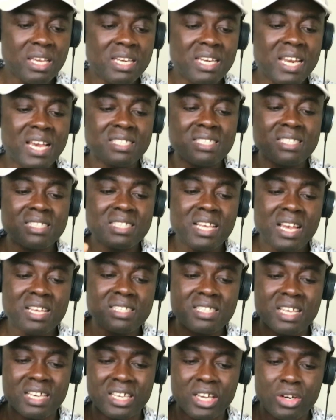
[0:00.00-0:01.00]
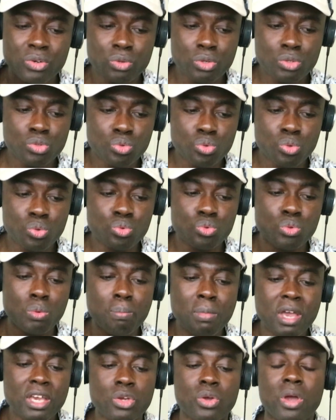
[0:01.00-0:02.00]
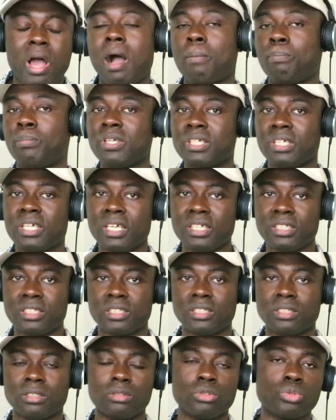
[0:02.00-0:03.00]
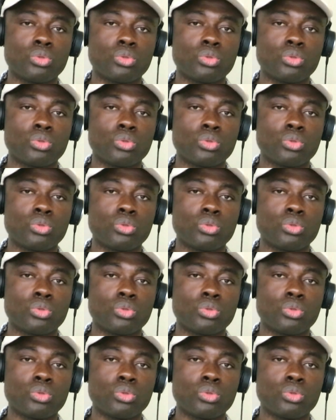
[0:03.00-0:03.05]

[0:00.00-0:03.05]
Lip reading: in a state secondary school to make your application.